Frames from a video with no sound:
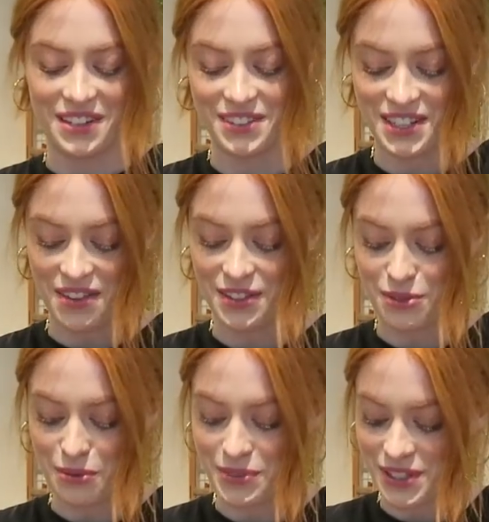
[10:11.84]
found another
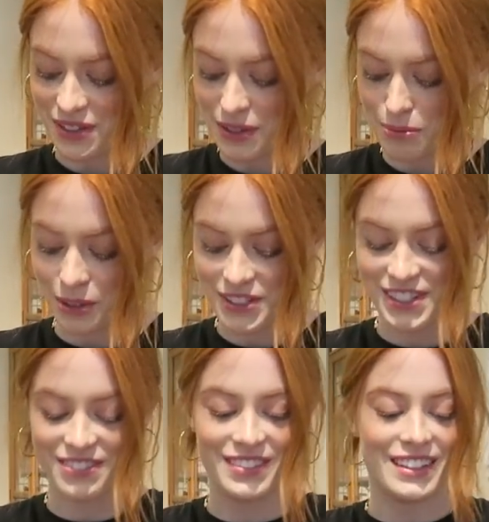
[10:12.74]
swimsuit at the
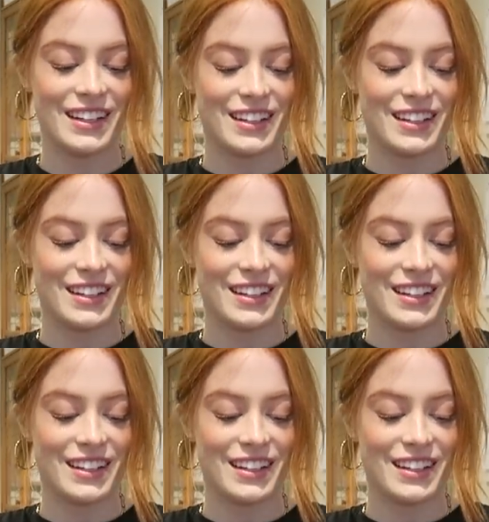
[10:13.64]
bottom.